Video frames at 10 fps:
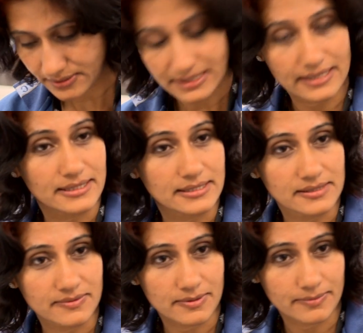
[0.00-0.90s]
new case
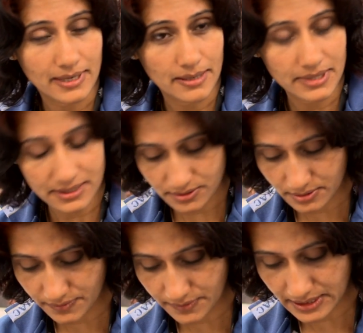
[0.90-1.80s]
managers coming
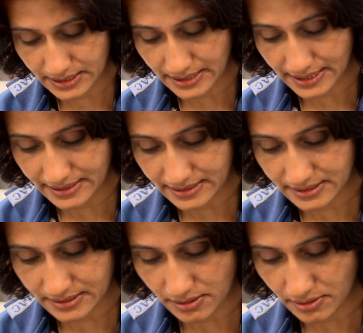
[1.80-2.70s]
from
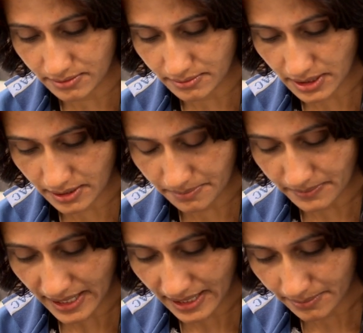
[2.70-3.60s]
Sydney,
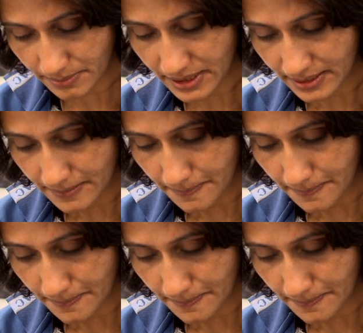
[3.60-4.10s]
Brisbane or wherever.